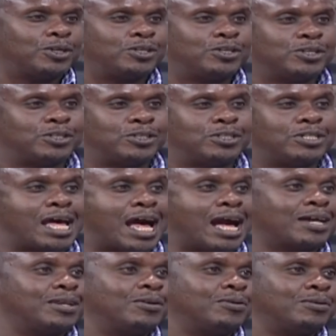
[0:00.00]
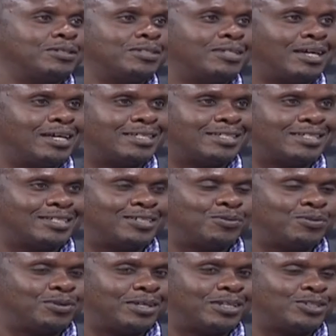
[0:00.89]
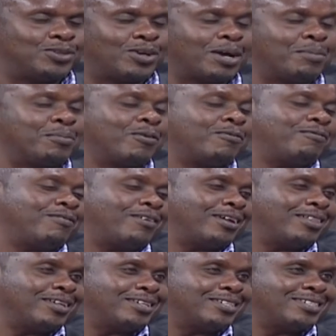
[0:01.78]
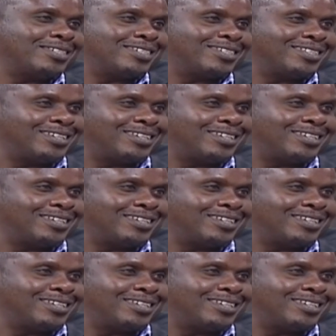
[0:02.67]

just diagnose this as we talk about fathers.